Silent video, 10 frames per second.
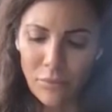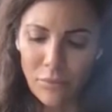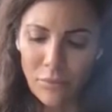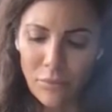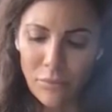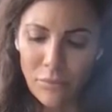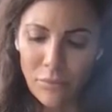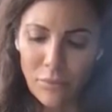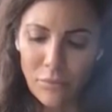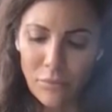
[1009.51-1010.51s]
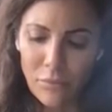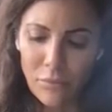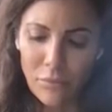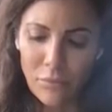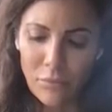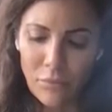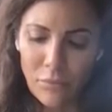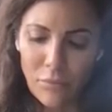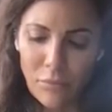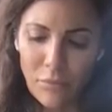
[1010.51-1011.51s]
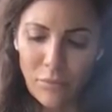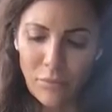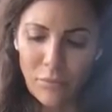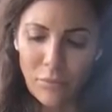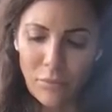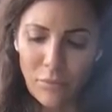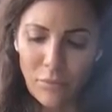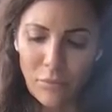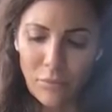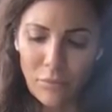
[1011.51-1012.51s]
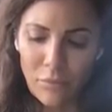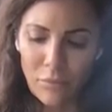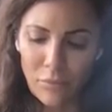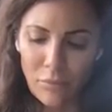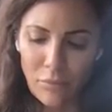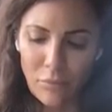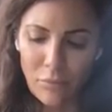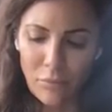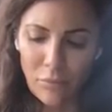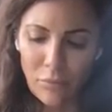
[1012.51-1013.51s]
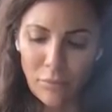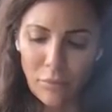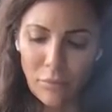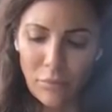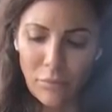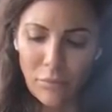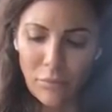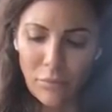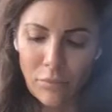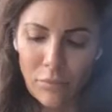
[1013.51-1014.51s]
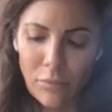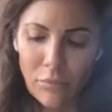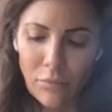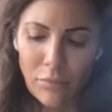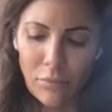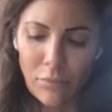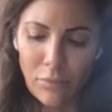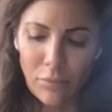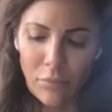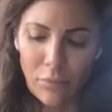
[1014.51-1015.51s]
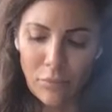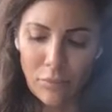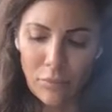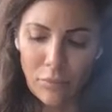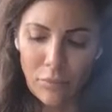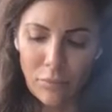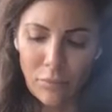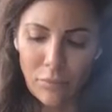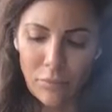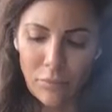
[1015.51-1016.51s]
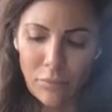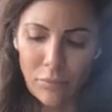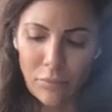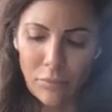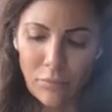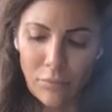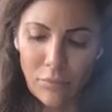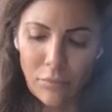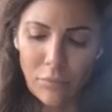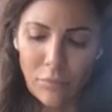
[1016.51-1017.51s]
No words are spoken by the person on screen.